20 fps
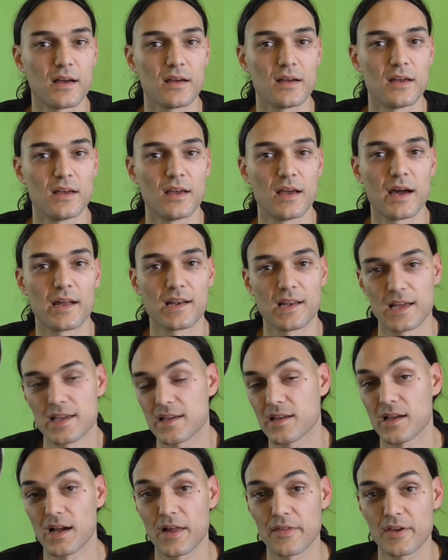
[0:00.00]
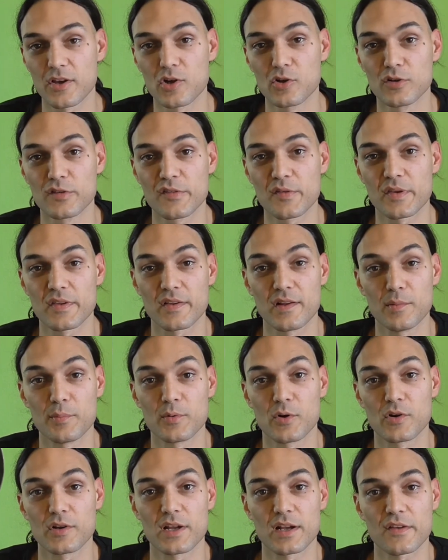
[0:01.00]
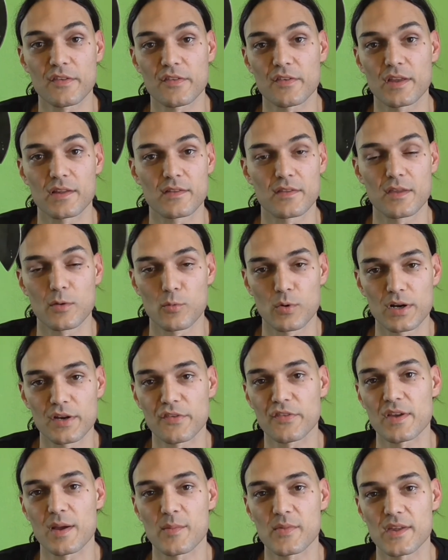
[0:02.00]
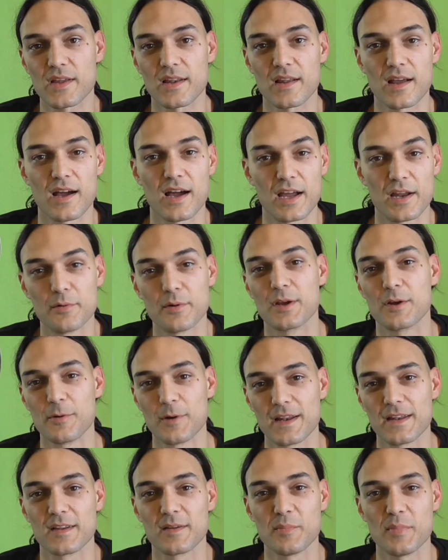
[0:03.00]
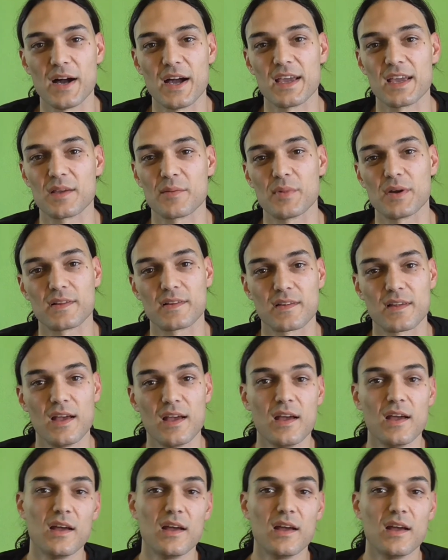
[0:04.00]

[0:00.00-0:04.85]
Unlike other cold steel products, that there were some that I regretted buying, but